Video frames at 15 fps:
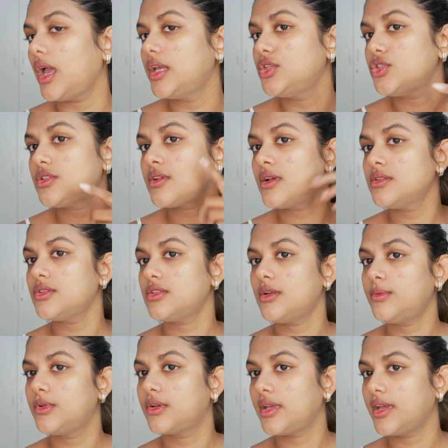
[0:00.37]
I just can't
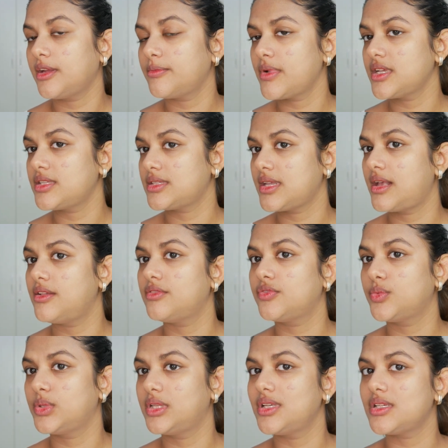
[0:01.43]
stop looking at myself
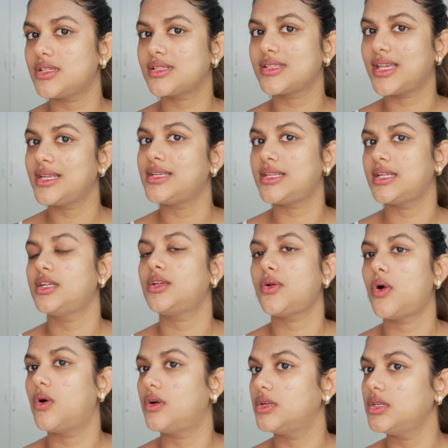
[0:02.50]
with this skin tint
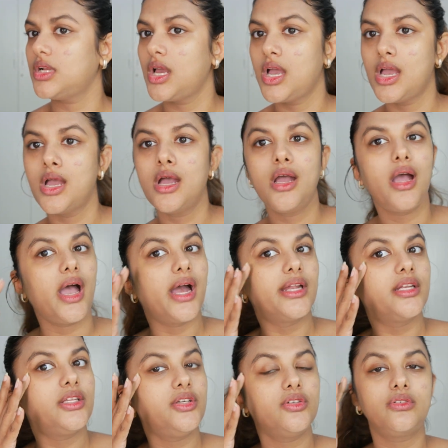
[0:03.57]
on,
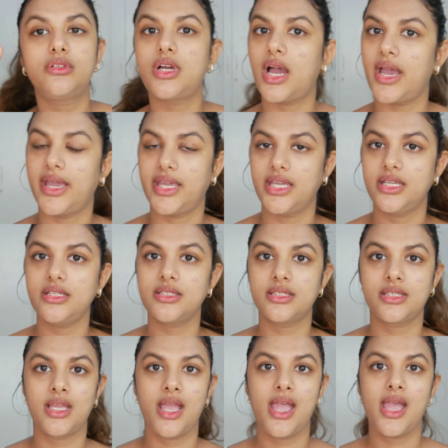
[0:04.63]
and you
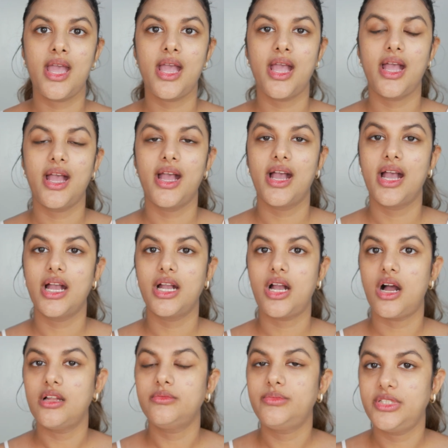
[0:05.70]
guys
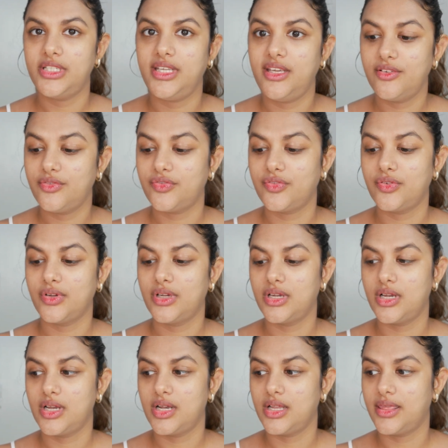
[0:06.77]
can't believe
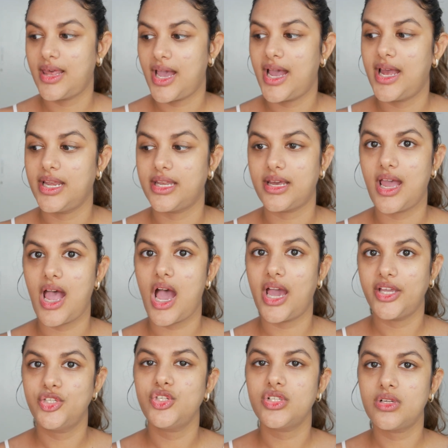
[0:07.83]
that
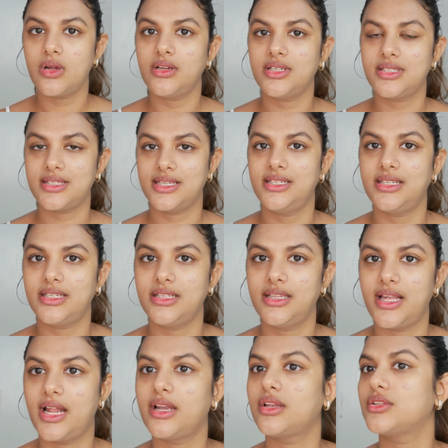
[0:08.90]
I just got a skin
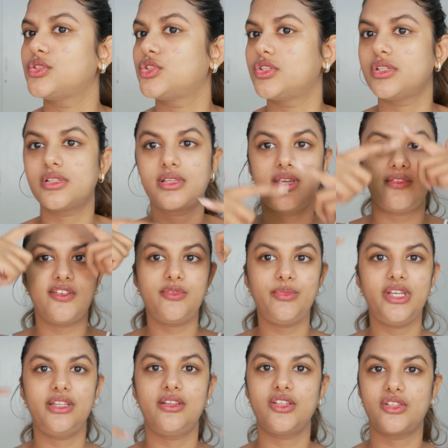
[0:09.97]
tint that's just given
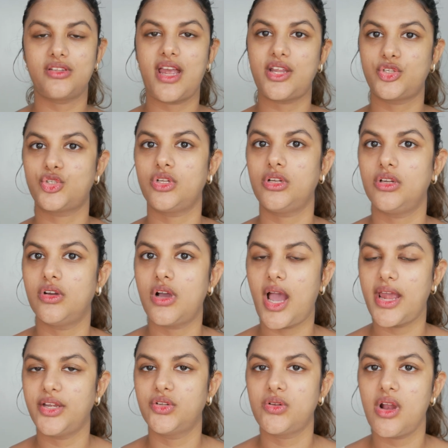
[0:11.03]
me this natural look.
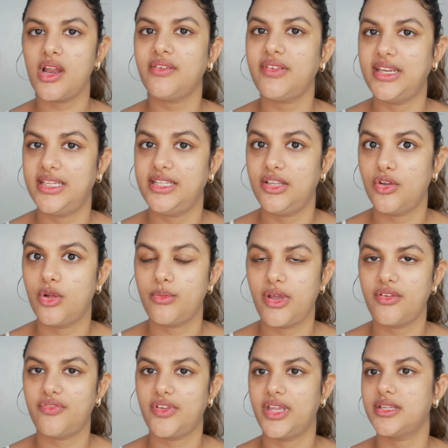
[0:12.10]
I do not have anything on
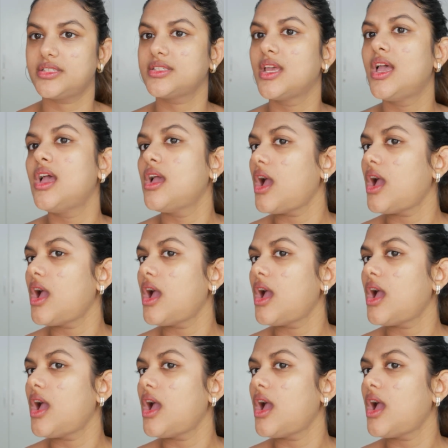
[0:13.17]
my face.